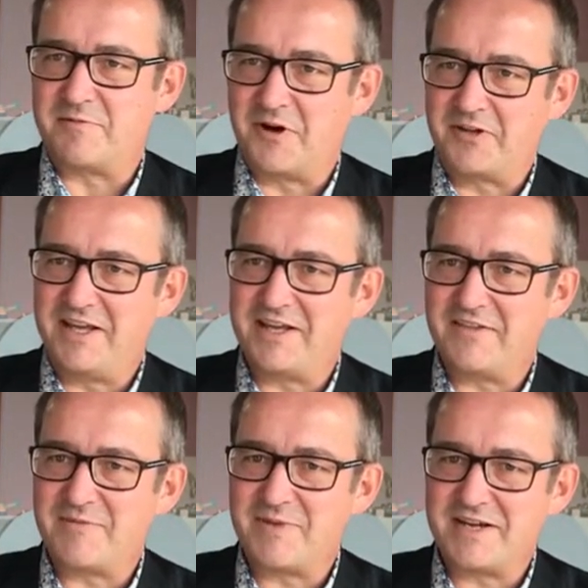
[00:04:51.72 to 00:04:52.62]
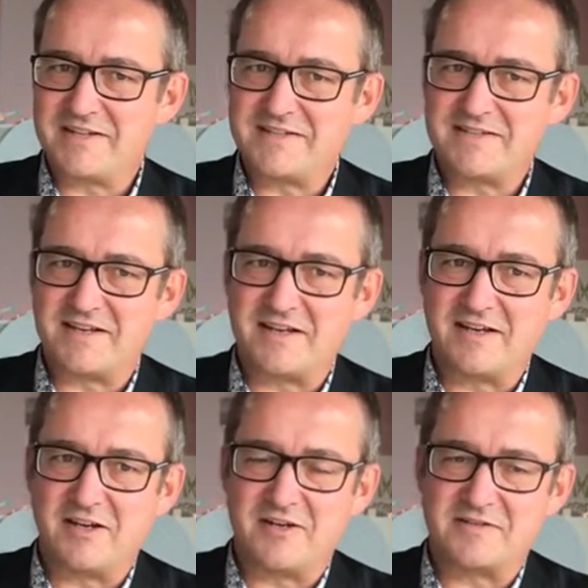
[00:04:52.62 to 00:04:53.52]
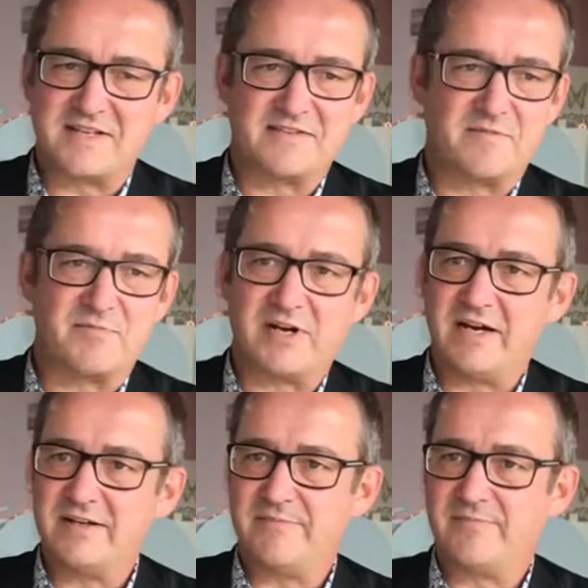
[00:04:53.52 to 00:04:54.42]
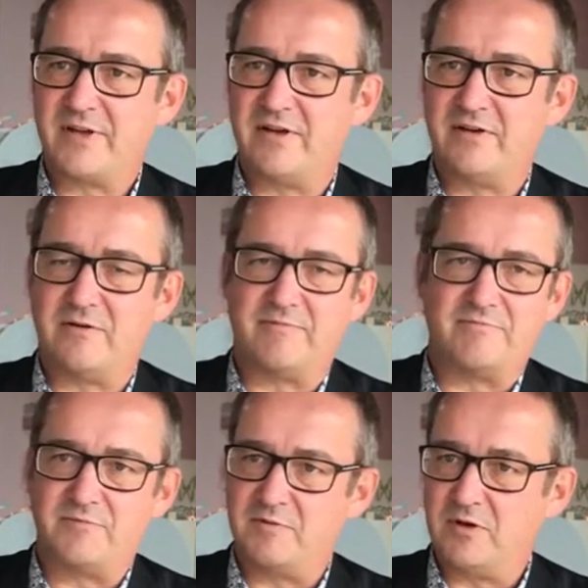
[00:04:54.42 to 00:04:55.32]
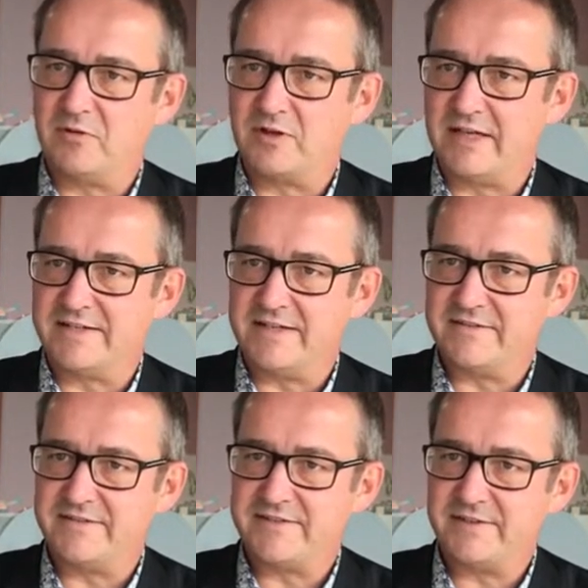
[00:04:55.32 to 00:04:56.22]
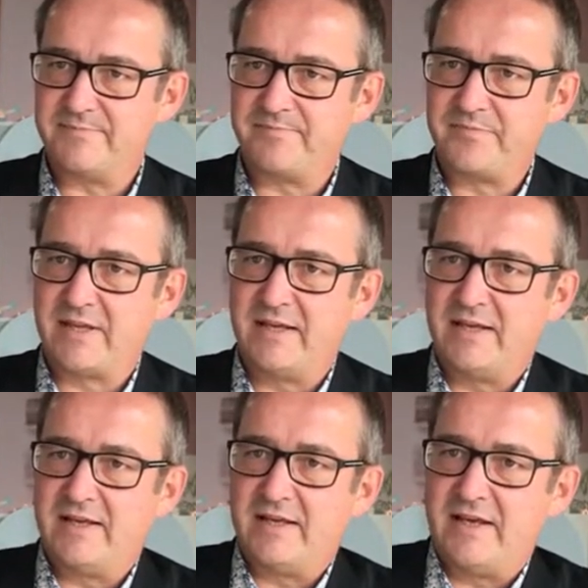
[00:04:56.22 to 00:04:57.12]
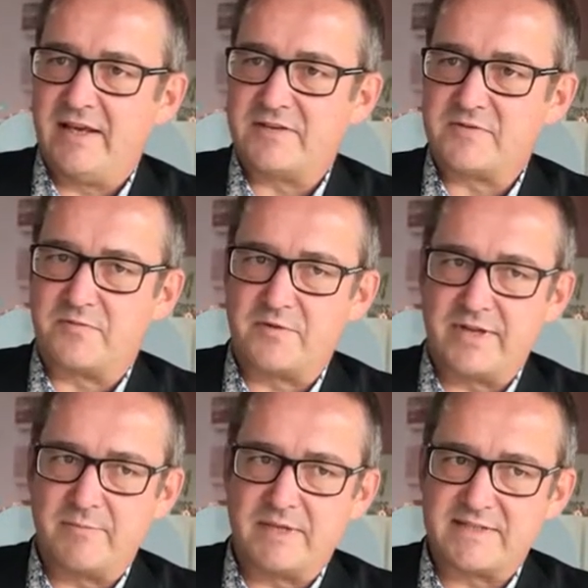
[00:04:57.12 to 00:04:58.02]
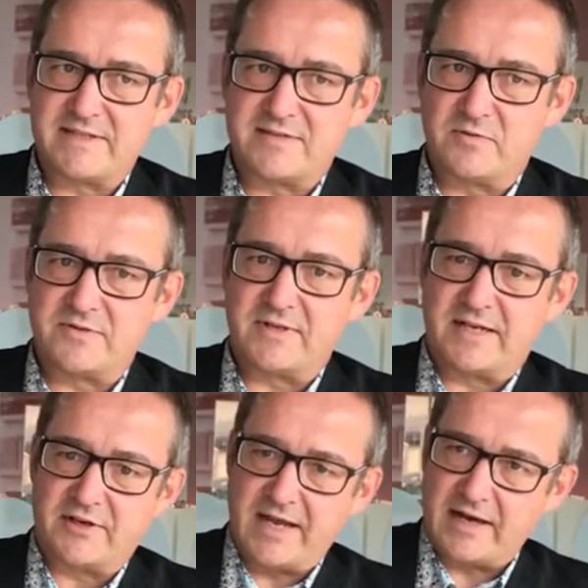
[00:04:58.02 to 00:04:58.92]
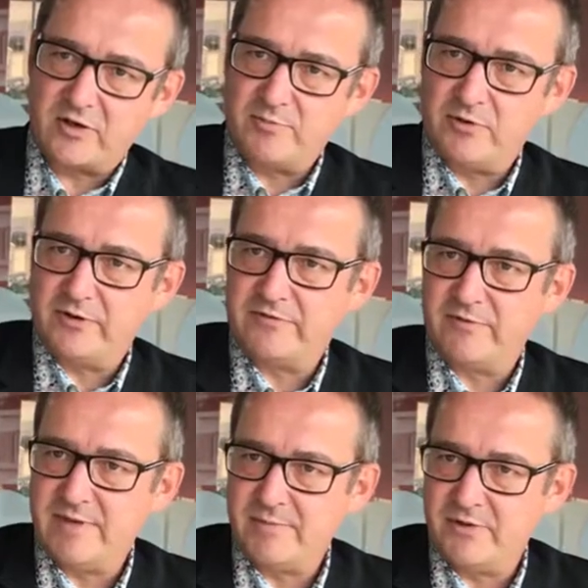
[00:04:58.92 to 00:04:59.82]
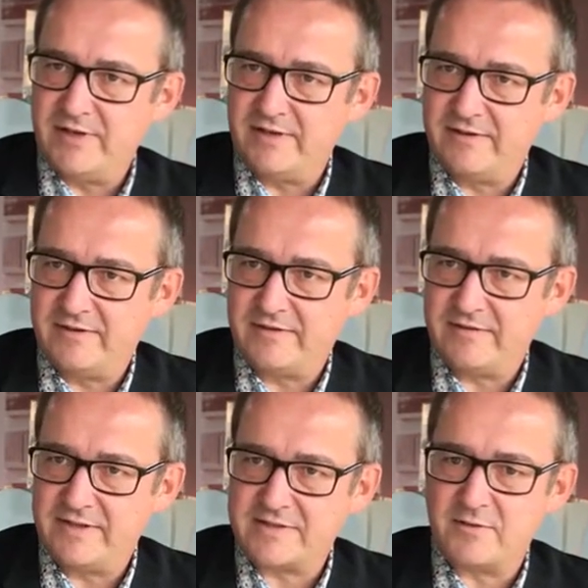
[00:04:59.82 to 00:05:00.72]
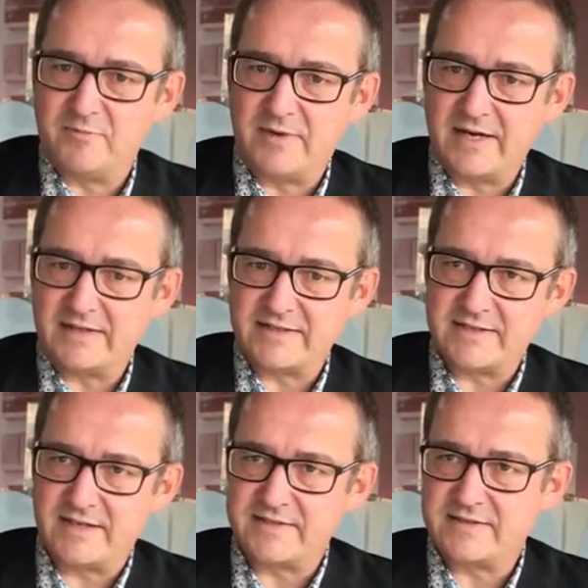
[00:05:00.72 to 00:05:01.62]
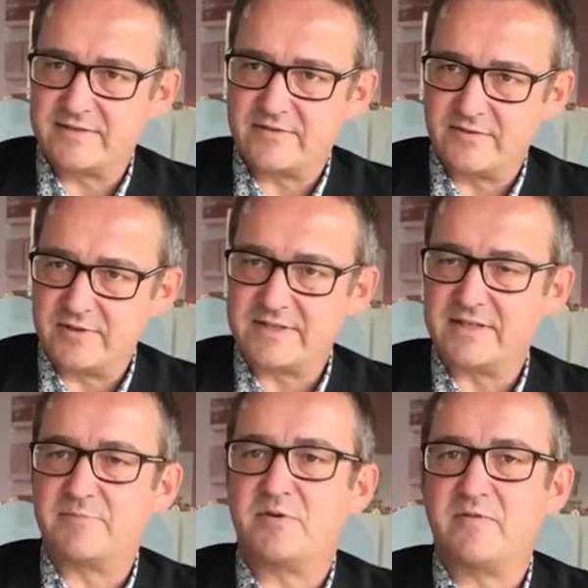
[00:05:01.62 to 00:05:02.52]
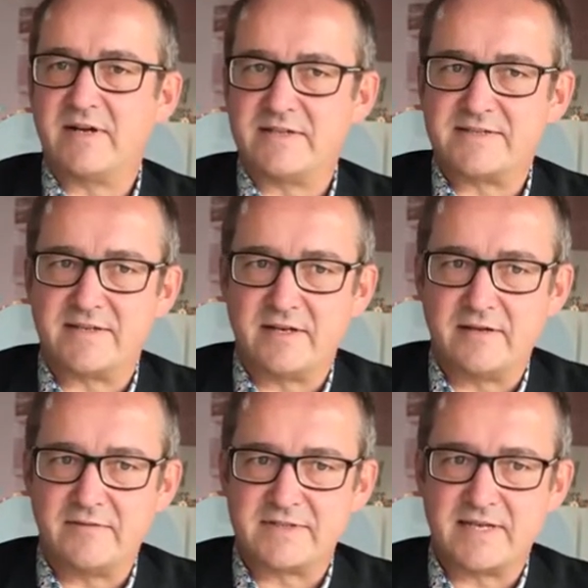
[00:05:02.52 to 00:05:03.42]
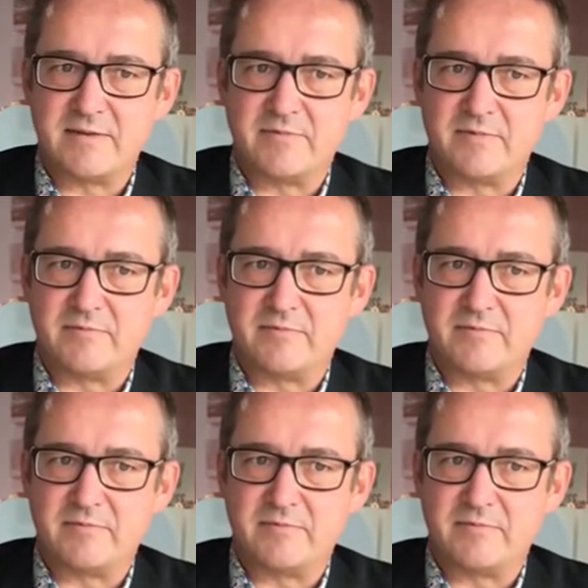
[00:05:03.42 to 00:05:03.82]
working in the mines, uh, a sense of pride, uh, of local identity. Uh, so for them, it's, it's also like an anchor point for memory, these old mining sites. So it provides uh, the same